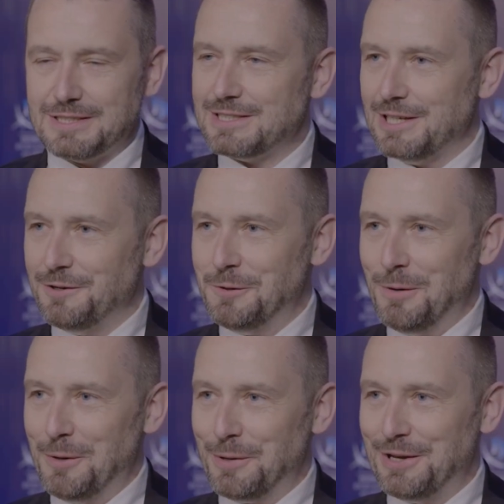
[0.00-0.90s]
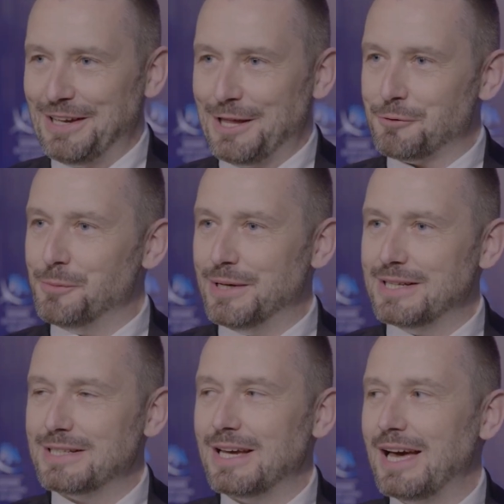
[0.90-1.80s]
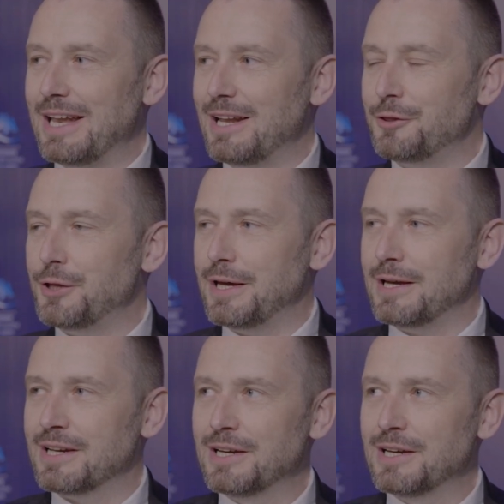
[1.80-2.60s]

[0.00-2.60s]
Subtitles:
is the only way we're going to get through it. And I think